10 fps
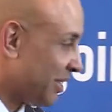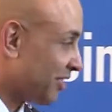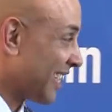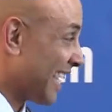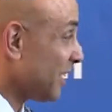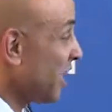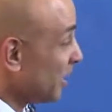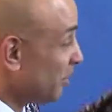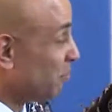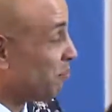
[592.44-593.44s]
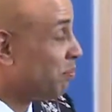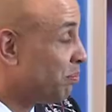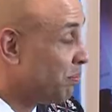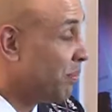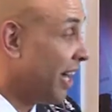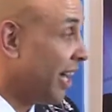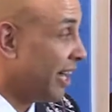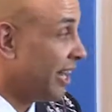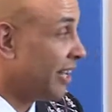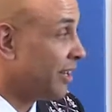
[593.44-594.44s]
mitts on the cash.
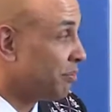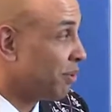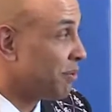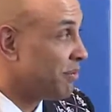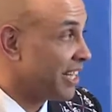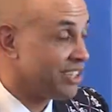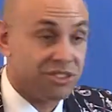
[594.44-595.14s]
The problem is,